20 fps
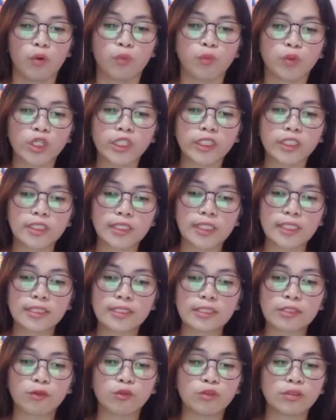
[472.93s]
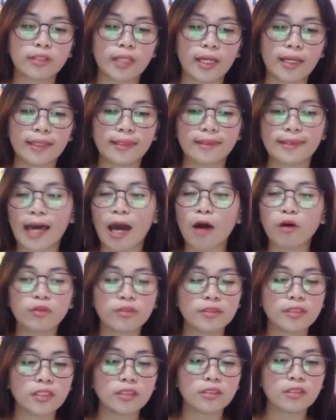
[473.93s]
Worksheets contain
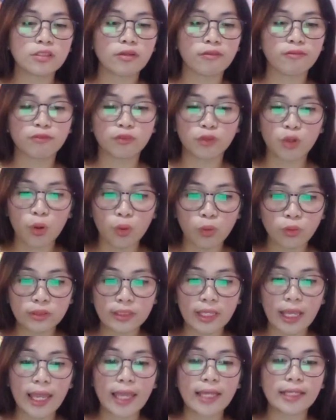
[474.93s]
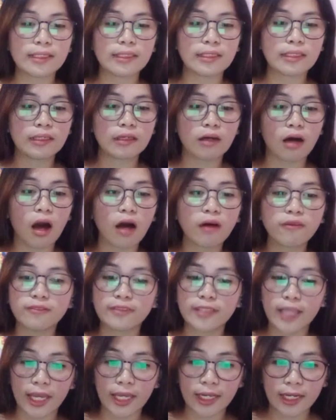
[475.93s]
thousands of rows and
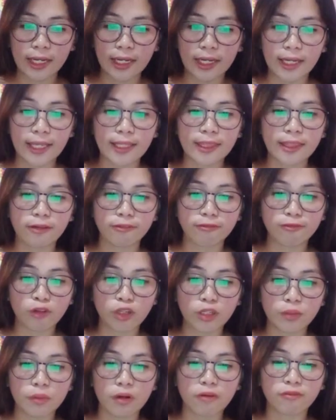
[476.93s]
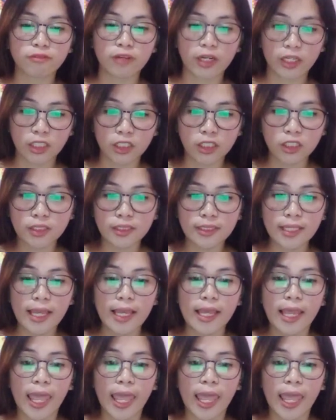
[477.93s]
of data in the form of records,